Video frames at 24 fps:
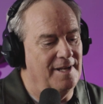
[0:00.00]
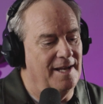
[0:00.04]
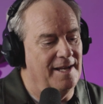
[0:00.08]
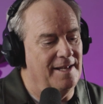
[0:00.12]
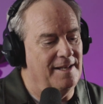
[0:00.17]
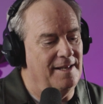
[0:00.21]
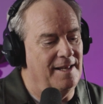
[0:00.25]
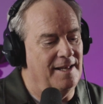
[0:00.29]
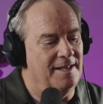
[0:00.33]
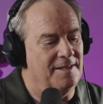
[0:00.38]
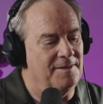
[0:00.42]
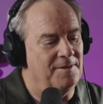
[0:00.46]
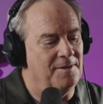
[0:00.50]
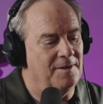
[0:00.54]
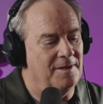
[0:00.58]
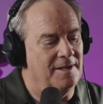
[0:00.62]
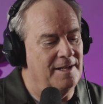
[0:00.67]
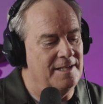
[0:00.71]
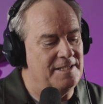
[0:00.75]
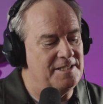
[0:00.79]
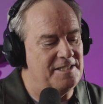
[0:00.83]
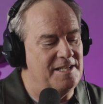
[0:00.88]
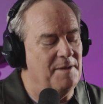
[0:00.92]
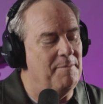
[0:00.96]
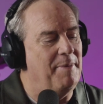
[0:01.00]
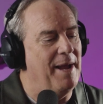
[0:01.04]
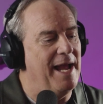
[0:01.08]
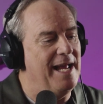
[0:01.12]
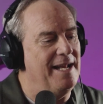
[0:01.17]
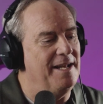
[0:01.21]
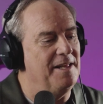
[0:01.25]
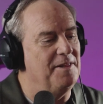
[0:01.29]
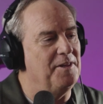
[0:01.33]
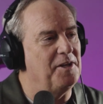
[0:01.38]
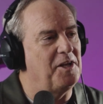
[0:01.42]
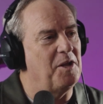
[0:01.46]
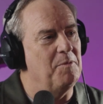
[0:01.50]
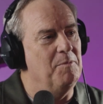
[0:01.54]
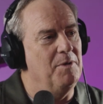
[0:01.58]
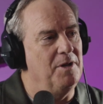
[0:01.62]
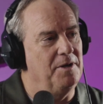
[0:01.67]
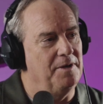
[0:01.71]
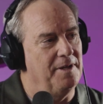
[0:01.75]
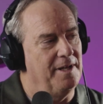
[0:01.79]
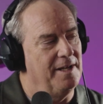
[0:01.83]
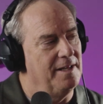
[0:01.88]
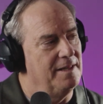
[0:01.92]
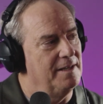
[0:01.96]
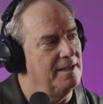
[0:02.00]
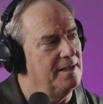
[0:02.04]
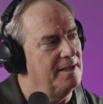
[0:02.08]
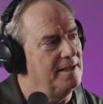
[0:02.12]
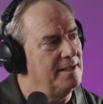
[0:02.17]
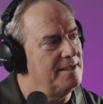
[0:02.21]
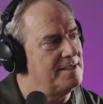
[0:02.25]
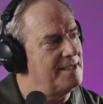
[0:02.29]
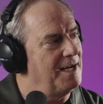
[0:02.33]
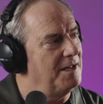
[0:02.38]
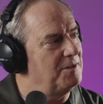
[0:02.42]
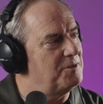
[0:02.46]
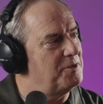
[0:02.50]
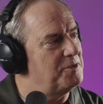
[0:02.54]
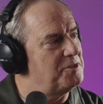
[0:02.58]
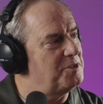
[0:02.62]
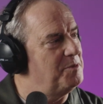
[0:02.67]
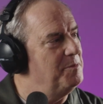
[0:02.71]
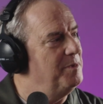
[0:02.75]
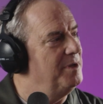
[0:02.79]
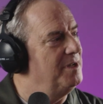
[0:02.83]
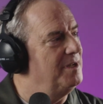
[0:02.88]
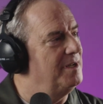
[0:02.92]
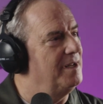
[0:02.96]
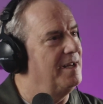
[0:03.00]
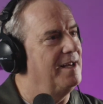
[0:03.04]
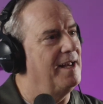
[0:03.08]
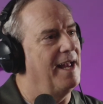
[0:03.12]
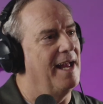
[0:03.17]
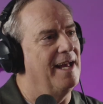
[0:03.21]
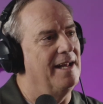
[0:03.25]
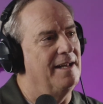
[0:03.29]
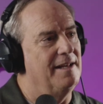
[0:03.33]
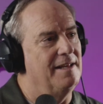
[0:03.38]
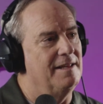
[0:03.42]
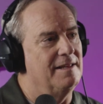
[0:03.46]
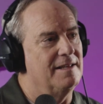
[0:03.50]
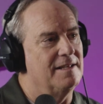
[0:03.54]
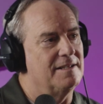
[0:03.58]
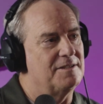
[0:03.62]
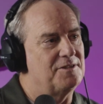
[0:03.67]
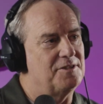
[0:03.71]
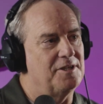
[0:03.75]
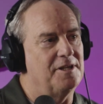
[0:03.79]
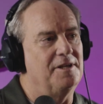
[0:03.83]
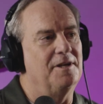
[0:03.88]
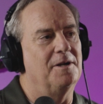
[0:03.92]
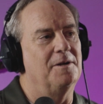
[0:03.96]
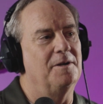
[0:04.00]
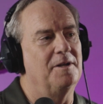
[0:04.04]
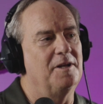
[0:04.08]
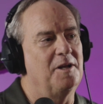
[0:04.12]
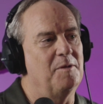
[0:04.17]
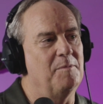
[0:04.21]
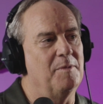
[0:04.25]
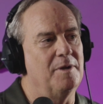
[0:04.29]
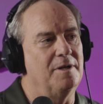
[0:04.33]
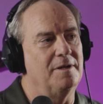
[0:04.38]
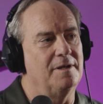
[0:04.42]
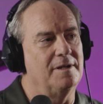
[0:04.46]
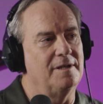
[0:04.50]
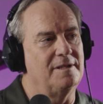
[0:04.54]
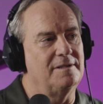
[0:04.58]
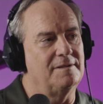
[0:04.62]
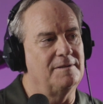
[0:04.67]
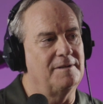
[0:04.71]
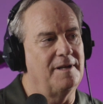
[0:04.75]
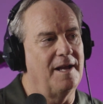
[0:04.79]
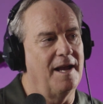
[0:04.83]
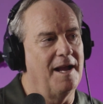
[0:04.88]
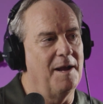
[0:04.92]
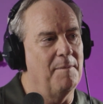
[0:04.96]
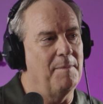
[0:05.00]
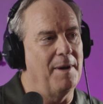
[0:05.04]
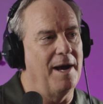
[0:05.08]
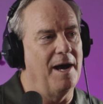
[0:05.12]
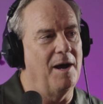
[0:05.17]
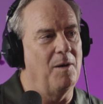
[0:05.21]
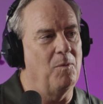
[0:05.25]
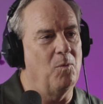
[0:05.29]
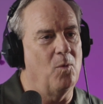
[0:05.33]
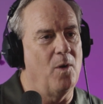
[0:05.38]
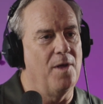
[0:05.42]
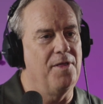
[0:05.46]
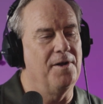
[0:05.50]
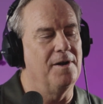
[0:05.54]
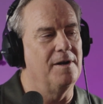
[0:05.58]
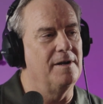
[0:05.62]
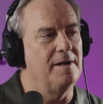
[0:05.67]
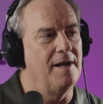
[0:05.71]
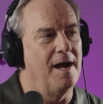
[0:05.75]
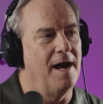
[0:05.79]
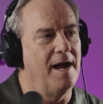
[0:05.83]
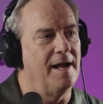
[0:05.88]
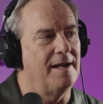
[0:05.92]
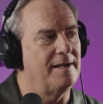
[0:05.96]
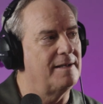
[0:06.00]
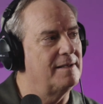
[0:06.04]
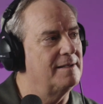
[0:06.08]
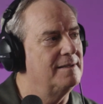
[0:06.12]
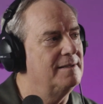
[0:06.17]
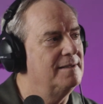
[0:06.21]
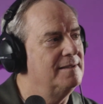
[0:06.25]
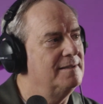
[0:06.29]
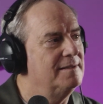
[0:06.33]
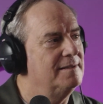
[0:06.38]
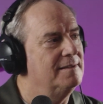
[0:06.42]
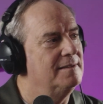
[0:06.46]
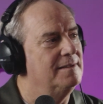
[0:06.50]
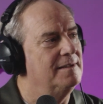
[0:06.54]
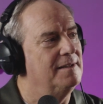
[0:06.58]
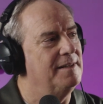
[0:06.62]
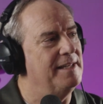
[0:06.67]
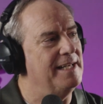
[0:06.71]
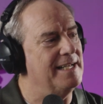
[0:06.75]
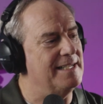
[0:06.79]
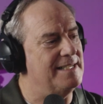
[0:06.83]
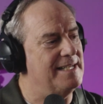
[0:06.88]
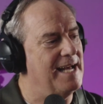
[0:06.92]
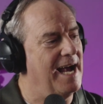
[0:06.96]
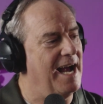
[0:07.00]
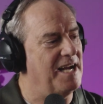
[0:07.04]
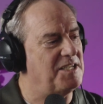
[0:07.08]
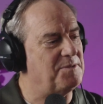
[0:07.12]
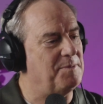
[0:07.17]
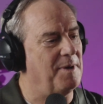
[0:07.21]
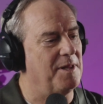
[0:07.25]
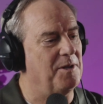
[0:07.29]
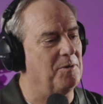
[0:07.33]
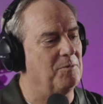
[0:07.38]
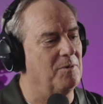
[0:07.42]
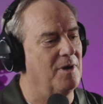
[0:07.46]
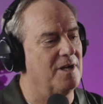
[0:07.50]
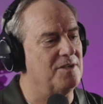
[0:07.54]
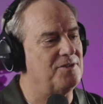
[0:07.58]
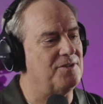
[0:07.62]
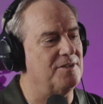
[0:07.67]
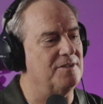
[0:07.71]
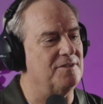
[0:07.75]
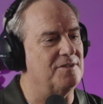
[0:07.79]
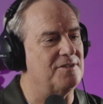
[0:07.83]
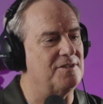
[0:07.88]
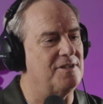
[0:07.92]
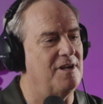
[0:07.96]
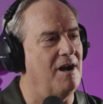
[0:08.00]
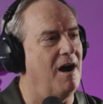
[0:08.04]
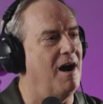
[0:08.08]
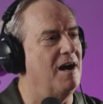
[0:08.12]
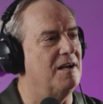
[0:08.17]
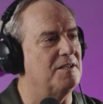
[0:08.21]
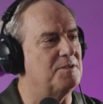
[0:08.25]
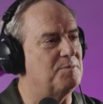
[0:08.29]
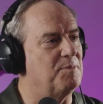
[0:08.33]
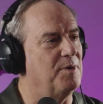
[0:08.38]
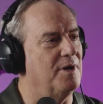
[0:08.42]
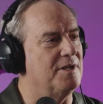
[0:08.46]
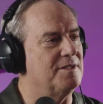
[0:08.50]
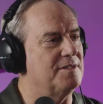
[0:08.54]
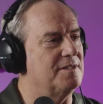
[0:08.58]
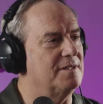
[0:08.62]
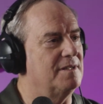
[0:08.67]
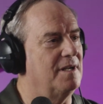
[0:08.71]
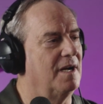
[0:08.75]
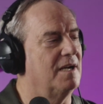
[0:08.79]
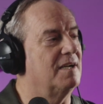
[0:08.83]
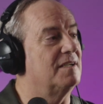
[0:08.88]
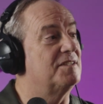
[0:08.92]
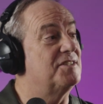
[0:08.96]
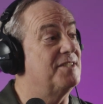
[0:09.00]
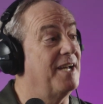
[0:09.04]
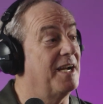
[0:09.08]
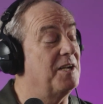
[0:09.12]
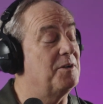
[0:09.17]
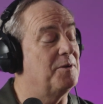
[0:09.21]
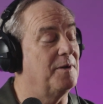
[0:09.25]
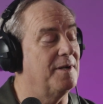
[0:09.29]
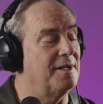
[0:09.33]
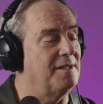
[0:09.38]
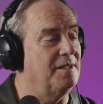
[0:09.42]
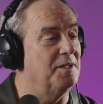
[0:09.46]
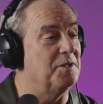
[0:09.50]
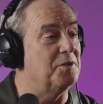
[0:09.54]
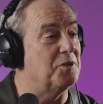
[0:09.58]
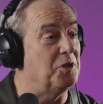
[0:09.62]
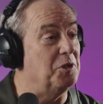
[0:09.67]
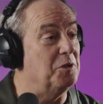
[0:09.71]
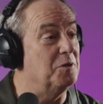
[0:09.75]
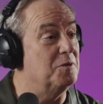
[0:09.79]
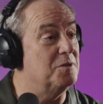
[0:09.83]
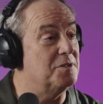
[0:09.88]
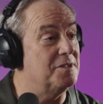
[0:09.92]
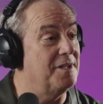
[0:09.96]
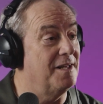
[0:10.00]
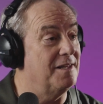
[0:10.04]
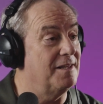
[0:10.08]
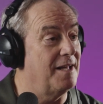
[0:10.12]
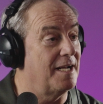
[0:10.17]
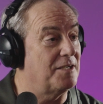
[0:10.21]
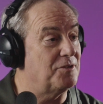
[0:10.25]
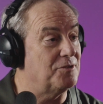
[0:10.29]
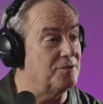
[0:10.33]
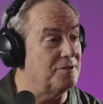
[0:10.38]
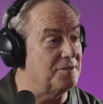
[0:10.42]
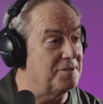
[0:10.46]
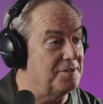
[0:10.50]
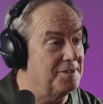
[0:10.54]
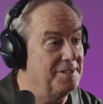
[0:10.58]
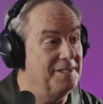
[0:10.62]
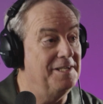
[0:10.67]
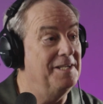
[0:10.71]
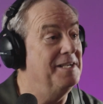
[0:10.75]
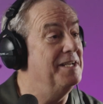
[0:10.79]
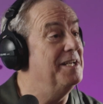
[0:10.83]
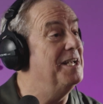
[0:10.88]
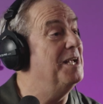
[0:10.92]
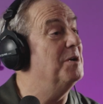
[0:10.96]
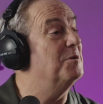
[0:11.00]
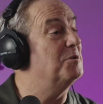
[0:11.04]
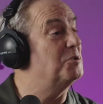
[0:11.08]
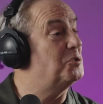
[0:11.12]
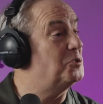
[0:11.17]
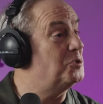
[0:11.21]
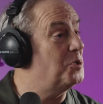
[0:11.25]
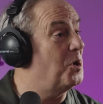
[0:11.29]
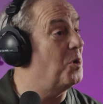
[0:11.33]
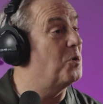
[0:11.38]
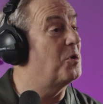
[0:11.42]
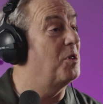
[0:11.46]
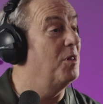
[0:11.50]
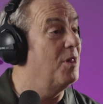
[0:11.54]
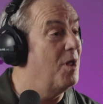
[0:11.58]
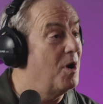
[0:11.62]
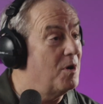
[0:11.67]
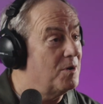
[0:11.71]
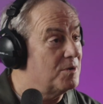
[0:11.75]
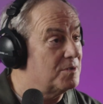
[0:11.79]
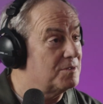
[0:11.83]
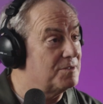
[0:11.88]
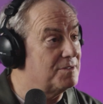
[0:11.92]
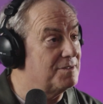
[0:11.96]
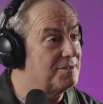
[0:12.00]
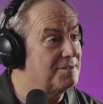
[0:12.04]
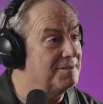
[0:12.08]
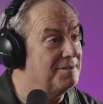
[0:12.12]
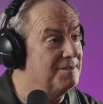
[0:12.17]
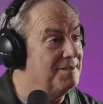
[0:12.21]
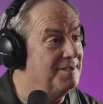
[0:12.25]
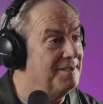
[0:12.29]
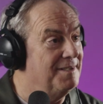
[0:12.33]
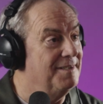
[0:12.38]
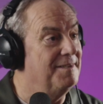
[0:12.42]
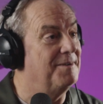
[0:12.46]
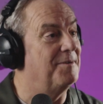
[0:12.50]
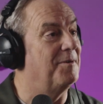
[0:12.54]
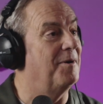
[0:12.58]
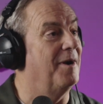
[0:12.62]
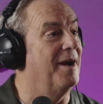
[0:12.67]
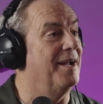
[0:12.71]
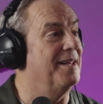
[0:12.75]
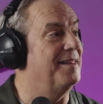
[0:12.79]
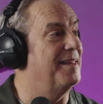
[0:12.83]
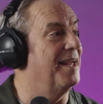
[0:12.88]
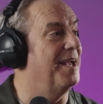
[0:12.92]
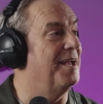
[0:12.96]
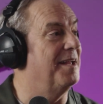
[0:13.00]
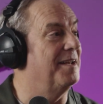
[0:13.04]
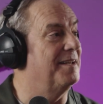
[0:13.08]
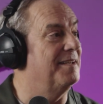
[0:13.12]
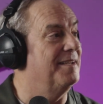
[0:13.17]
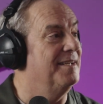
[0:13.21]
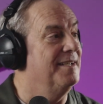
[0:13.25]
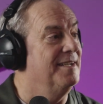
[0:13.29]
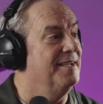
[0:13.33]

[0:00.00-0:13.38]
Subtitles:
it's debate in the community, in the intelligence community, and in the security community. Okay, about whether or not the attacks by the Russians caused Secretary Clinton to lose the elections. It was so close, right, that